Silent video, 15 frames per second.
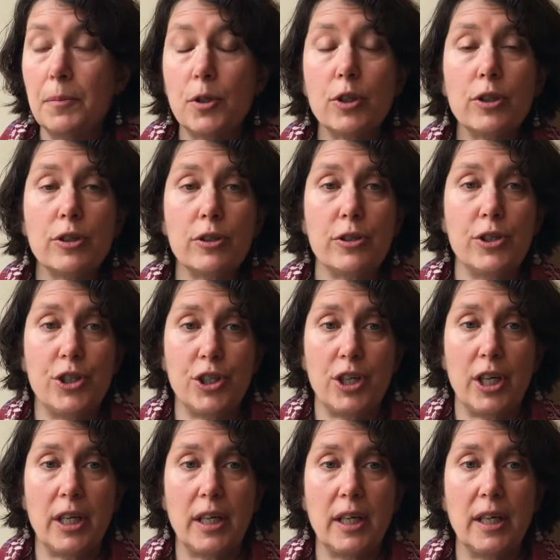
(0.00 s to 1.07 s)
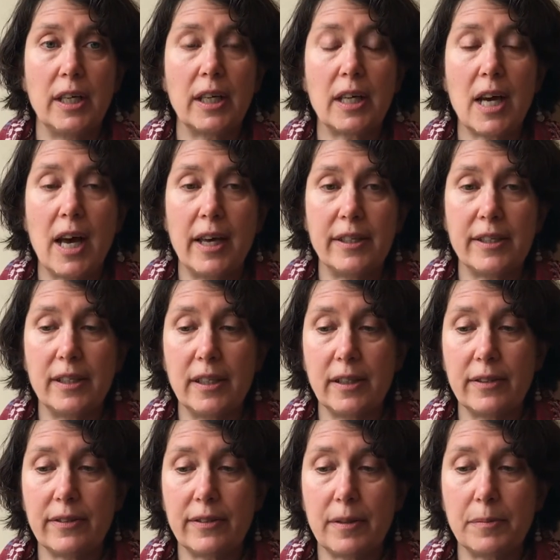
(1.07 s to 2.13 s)
urge
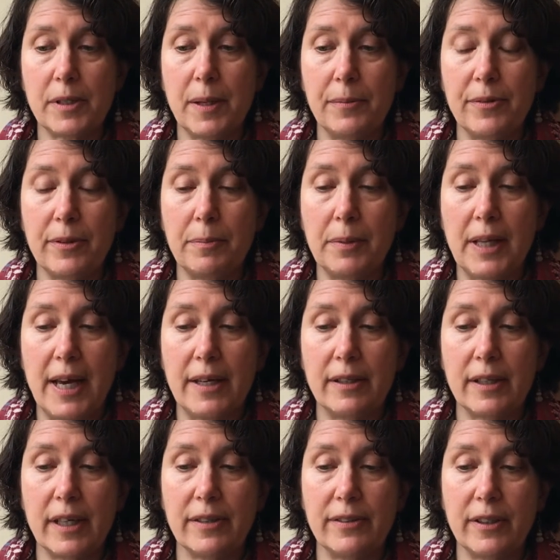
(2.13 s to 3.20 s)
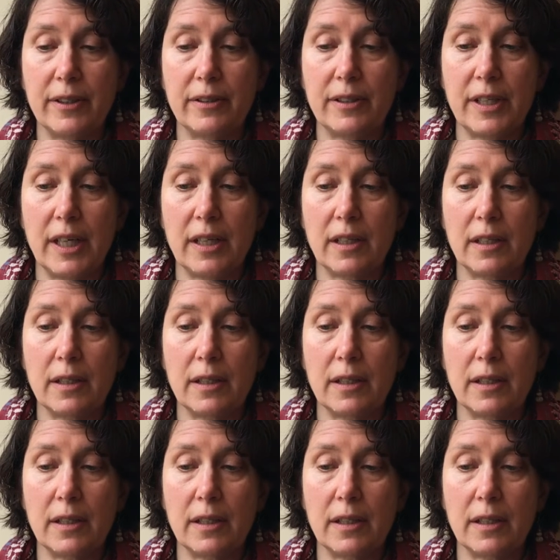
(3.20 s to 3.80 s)
incontinence. Sometimes the bladder gets irritated